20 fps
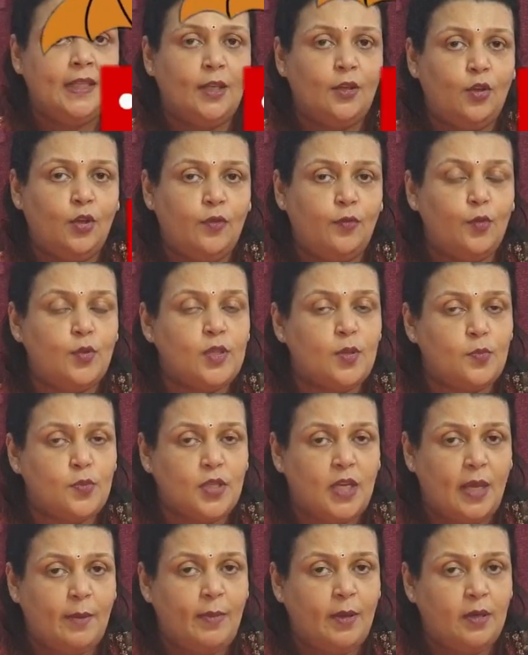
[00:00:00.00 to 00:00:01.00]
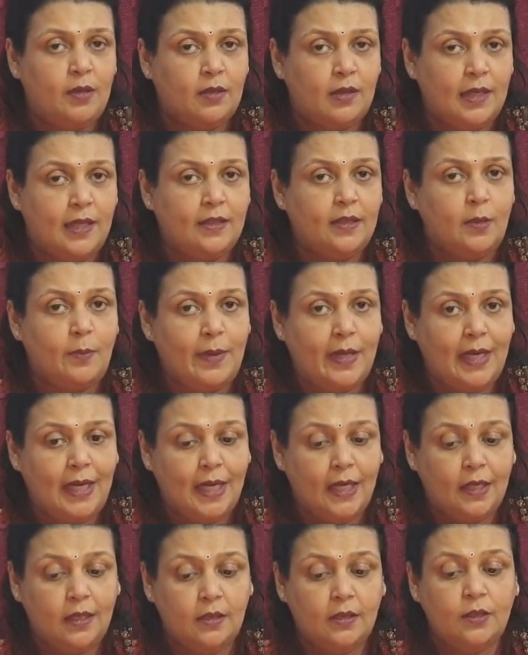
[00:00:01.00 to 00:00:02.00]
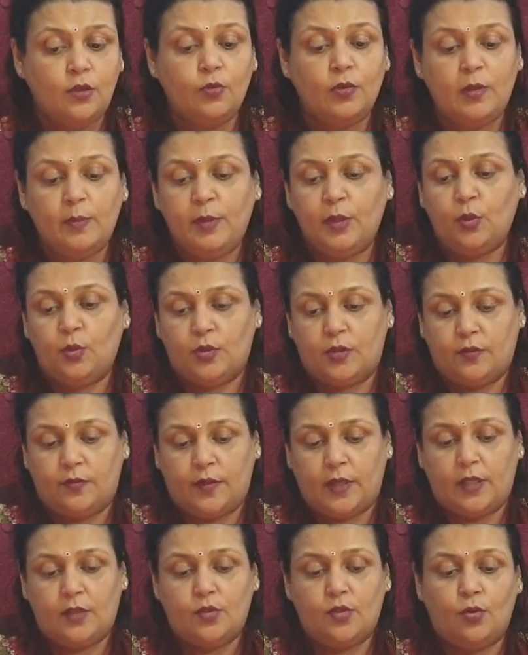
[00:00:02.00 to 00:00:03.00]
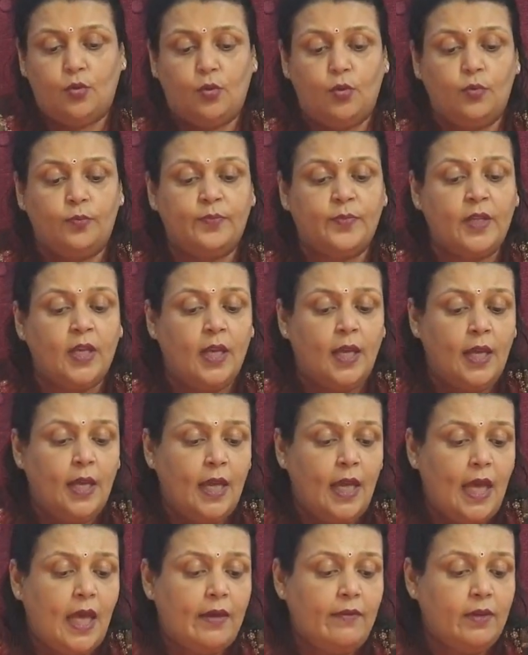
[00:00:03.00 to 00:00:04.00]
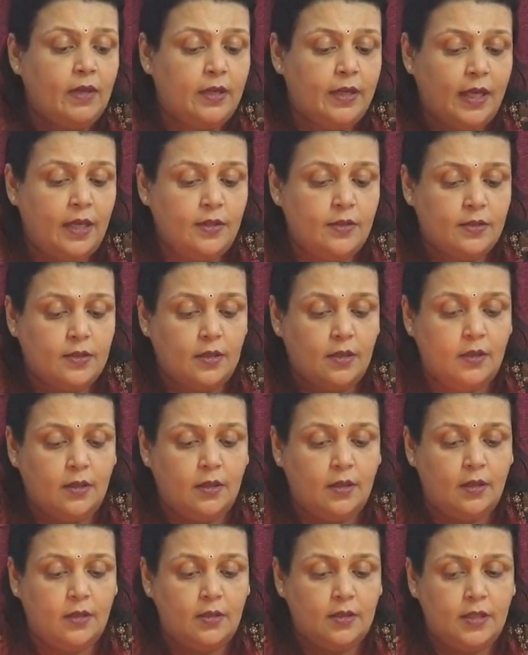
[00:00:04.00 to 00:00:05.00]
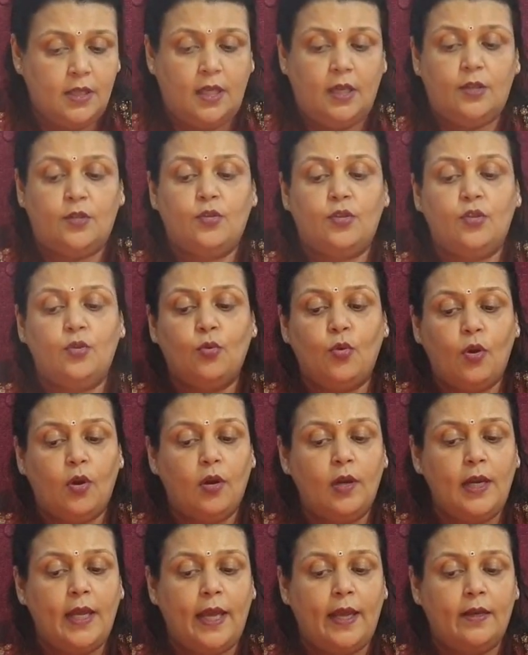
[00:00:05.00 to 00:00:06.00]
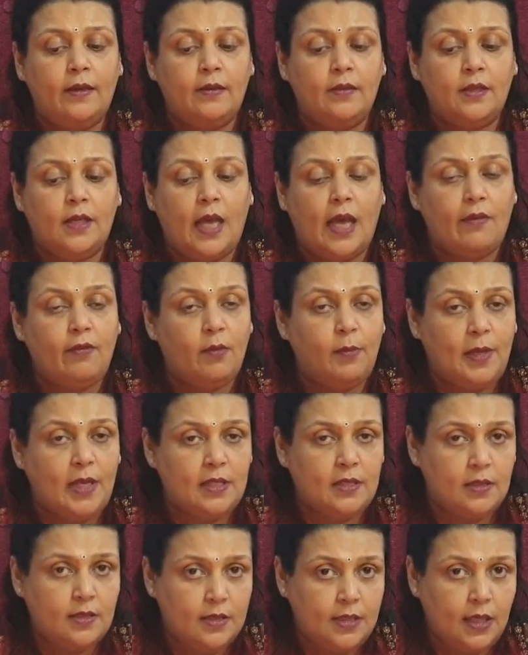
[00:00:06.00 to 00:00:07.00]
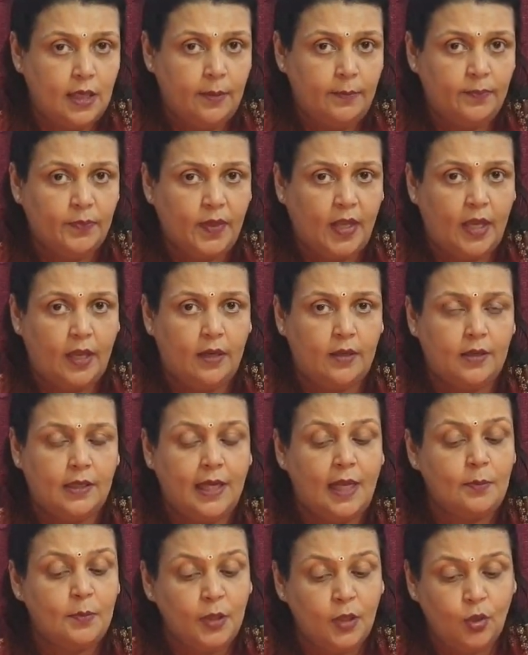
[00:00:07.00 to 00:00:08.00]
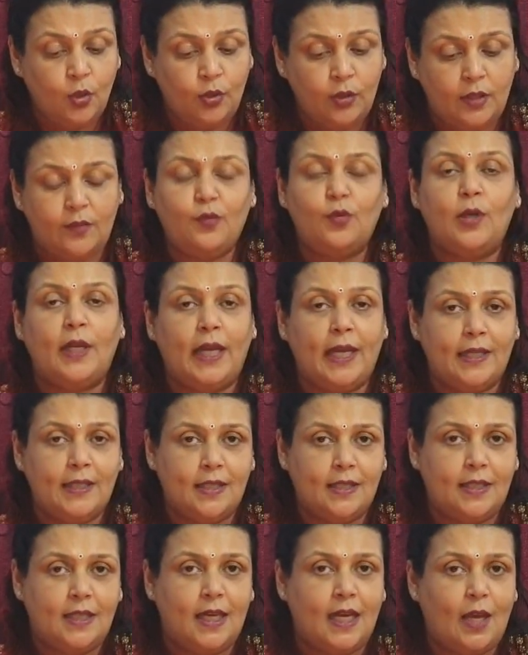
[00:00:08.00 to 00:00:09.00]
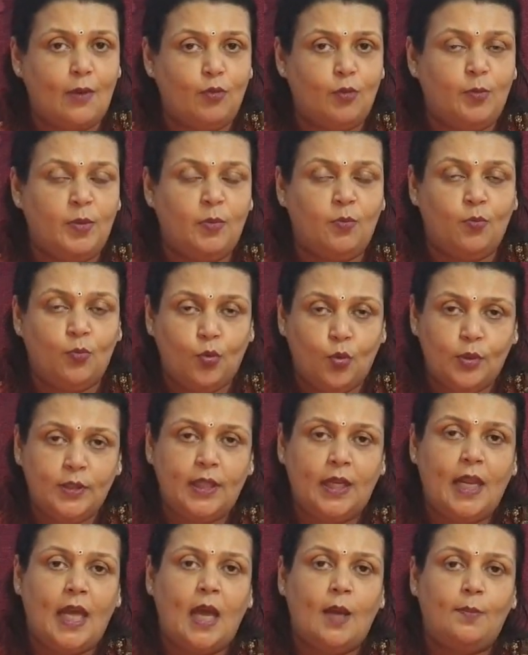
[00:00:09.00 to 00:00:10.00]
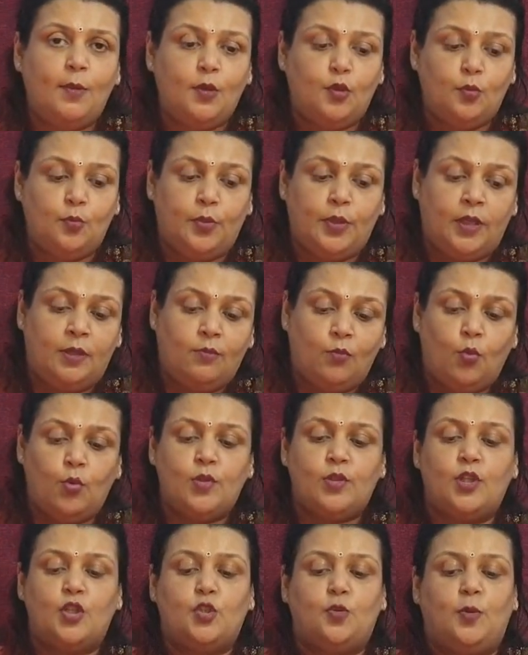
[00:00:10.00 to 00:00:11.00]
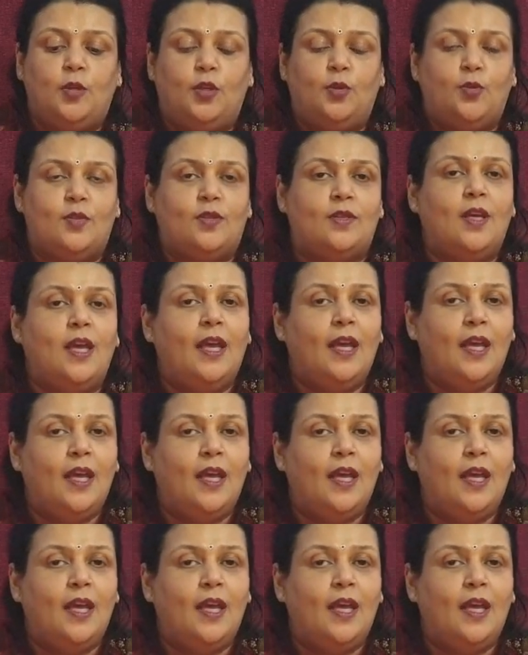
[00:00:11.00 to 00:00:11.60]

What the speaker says: that if you subscribe and click the bell icon, you will be notified. So have a great day to you all, and have a blessed day, and let me know if you liked it, and I would be more than happy to bring more such videos.